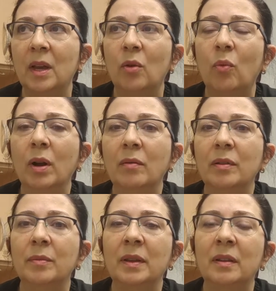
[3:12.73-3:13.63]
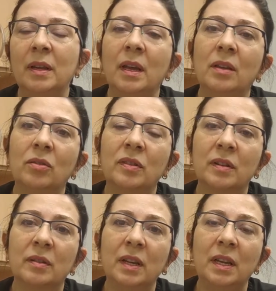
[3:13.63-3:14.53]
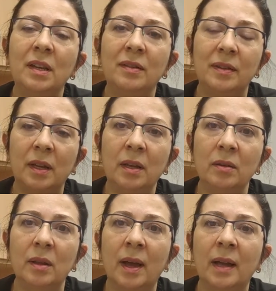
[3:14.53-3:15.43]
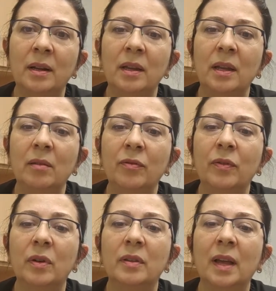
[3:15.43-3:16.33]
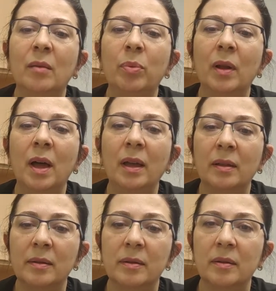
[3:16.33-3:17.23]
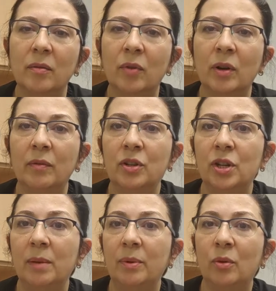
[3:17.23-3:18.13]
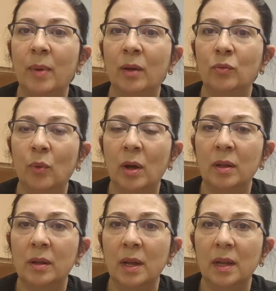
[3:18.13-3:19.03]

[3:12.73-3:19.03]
One of the indicators are easy that if that appliance, whatever shape your mouth was,